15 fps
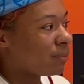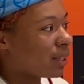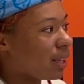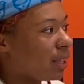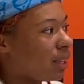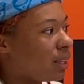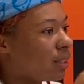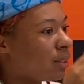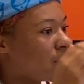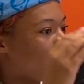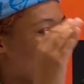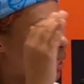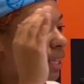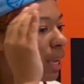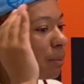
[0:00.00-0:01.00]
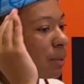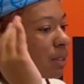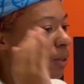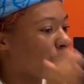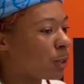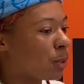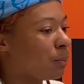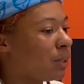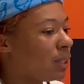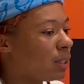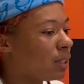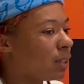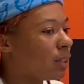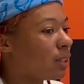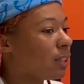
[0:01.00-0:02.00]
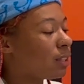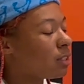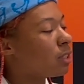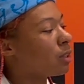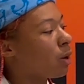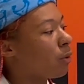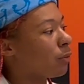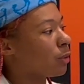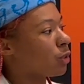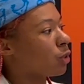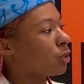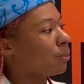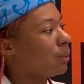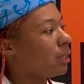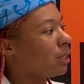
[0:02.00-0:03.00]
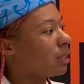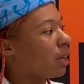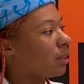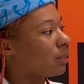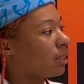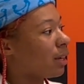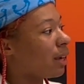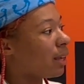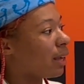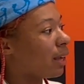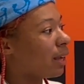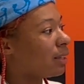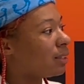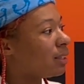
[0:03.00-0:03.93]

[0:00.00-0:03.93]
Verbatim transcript: And when it came to social media, he took over the social media account that I had.